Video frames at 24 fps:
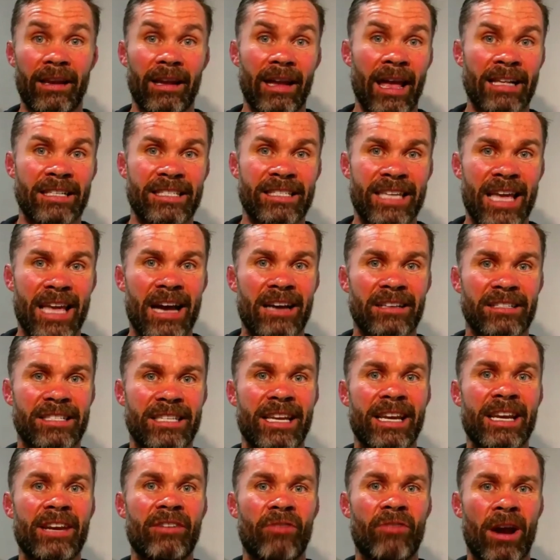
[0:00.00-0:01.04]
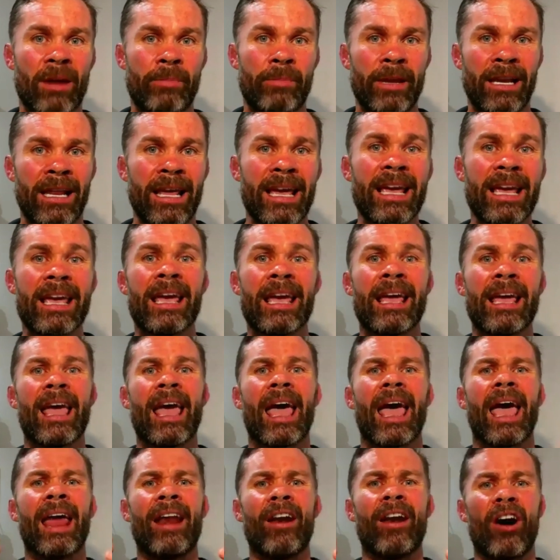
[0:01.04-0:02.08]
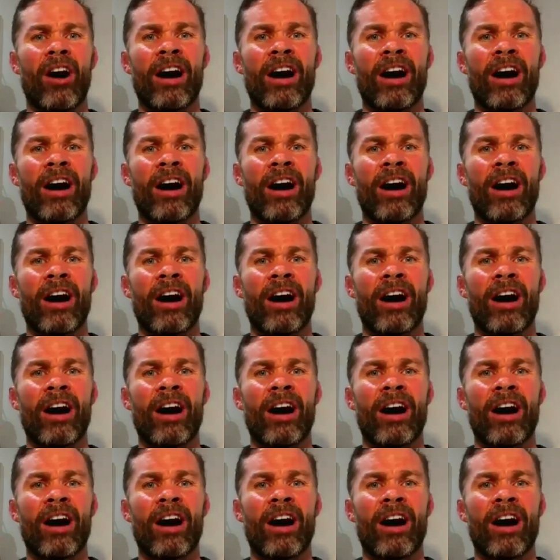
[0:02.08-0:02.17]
at South Sydney Rugby League, and